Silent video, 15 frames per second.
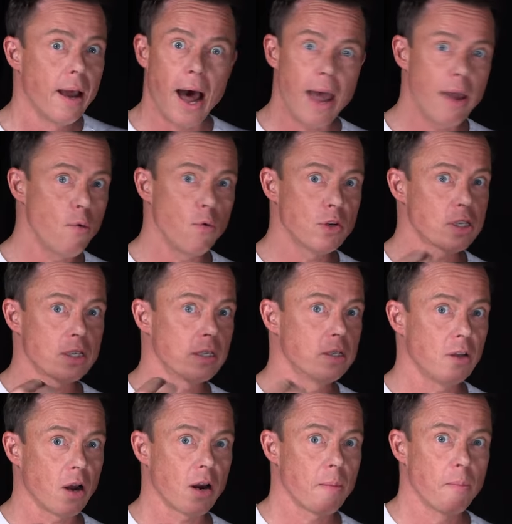I was
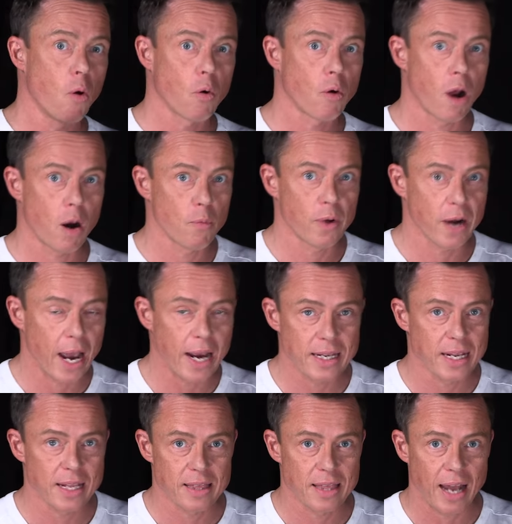not a moron when I
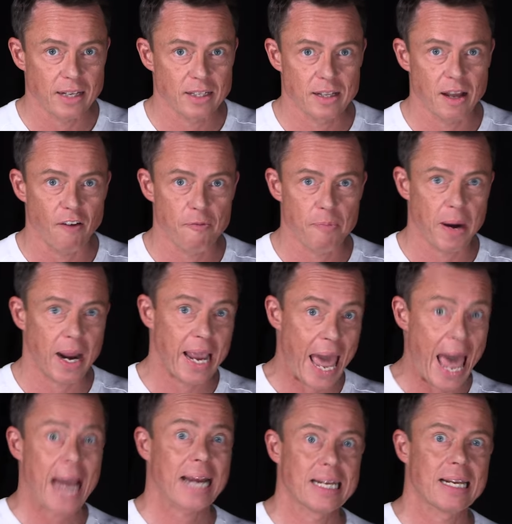did that stuff, but I
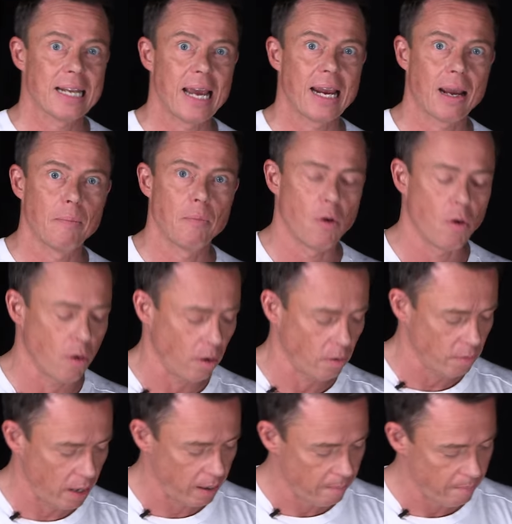acted like a moron,
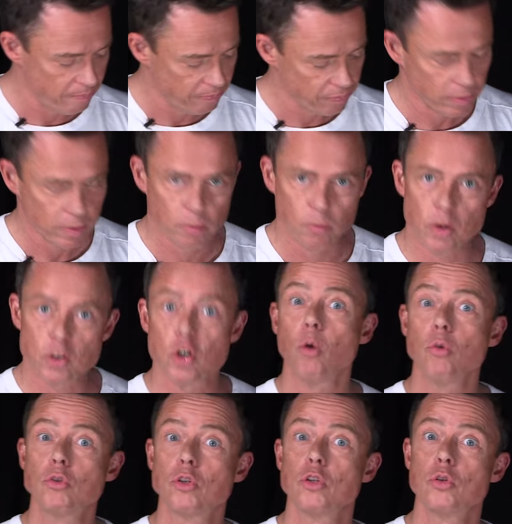right? We're
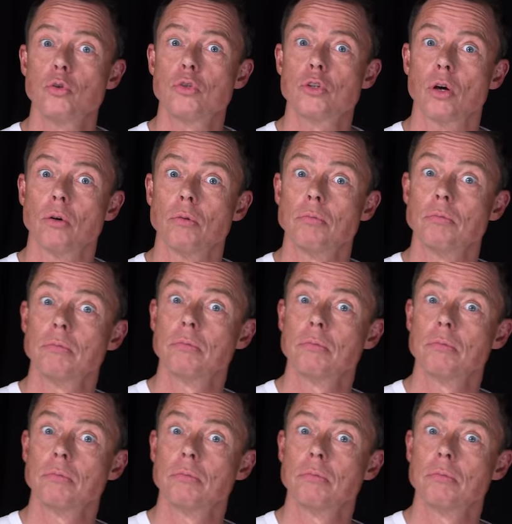told to do so